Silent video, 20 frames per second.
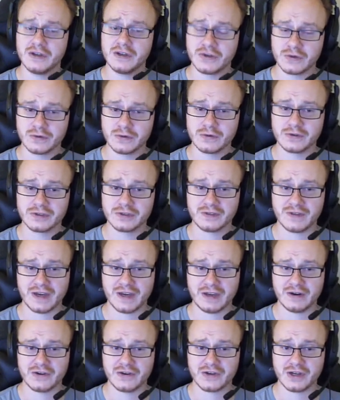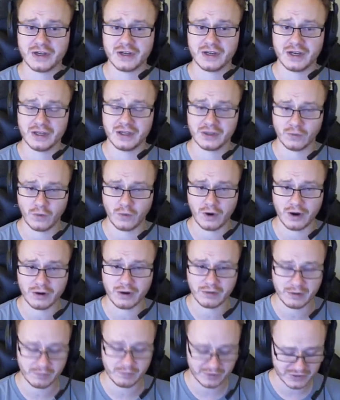joules of energy in the
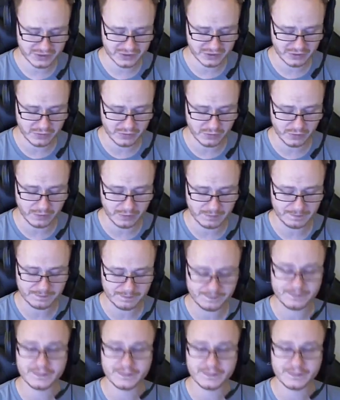water we wish to cool.